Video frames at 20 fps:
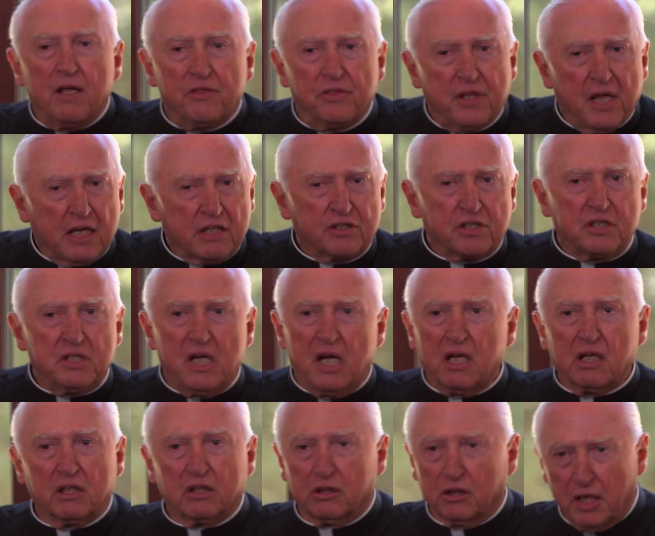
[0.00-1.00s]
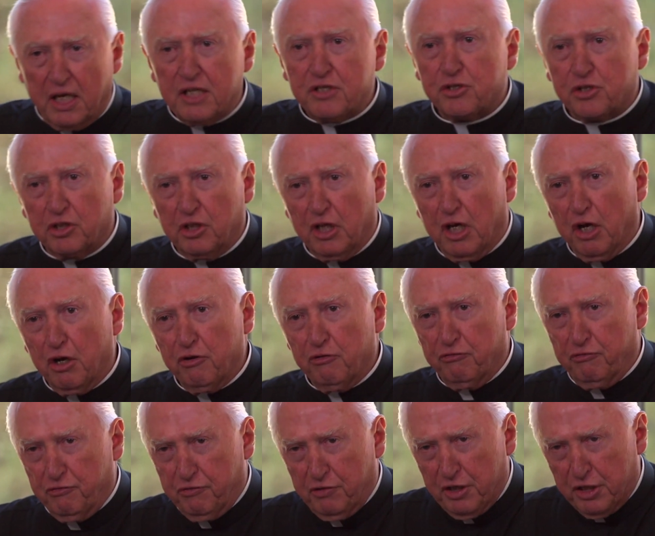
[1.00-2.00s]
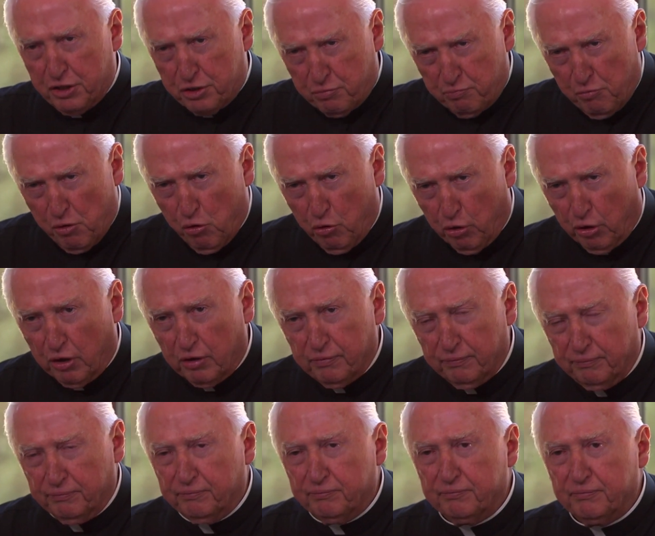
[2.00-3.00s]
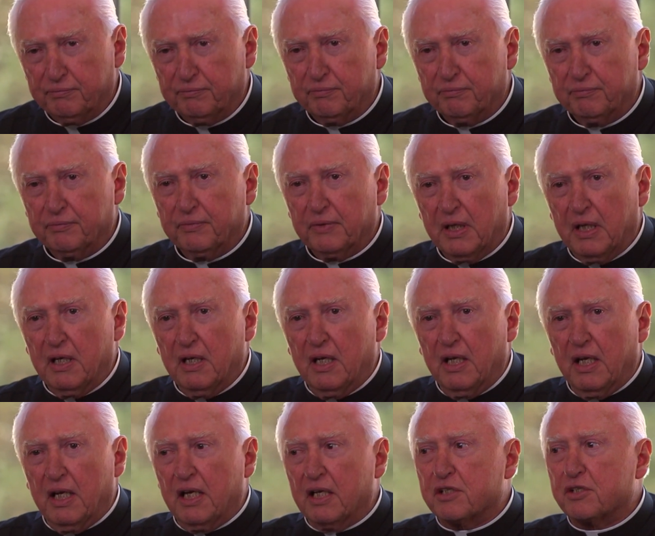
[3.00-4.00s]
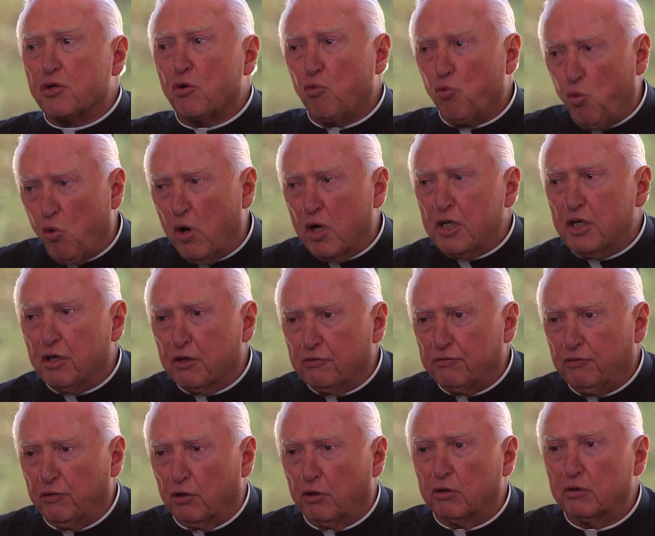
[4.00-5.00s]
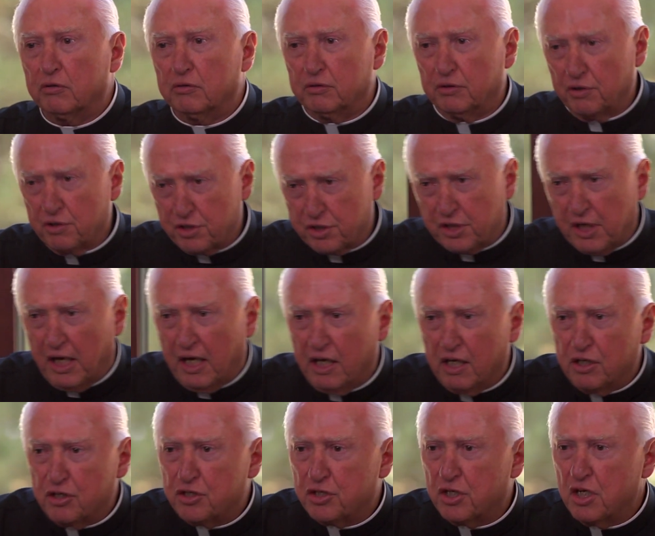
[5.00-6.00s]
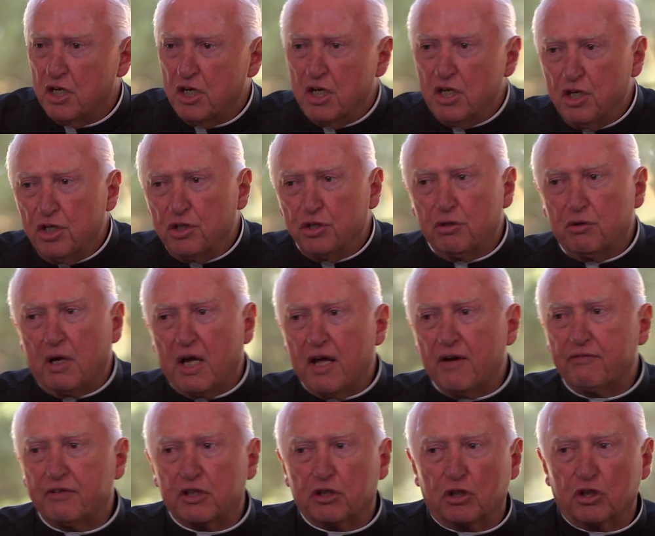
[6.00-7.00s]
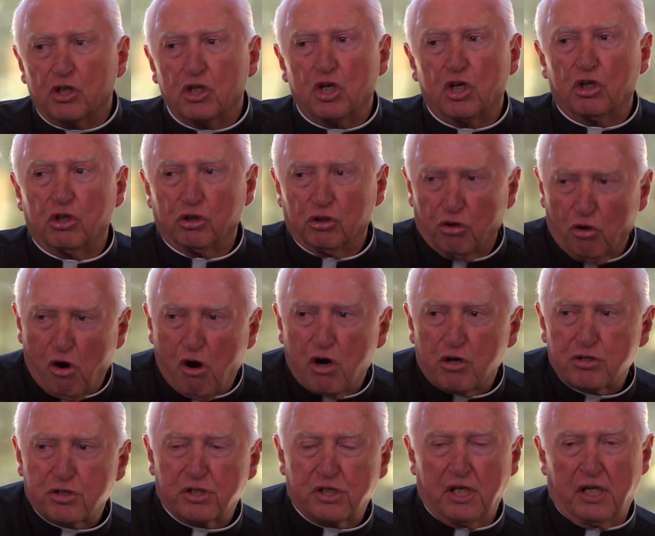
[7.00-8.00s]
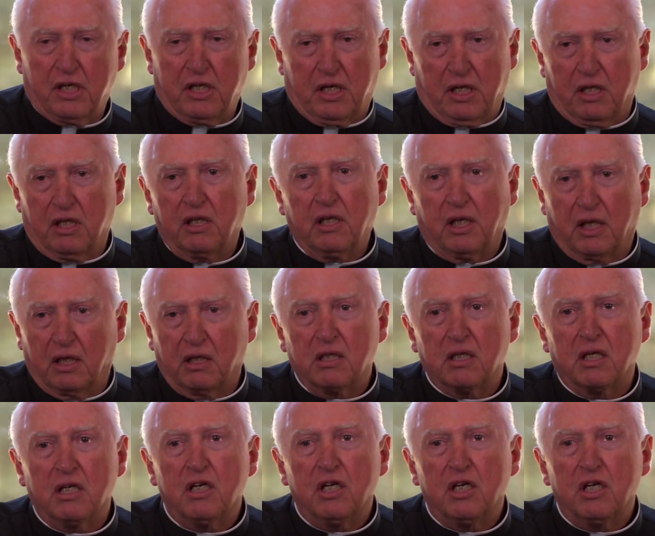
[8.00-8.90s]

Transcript: that's not less love, it's more. It's a wonderful stage. You haven't lost anything,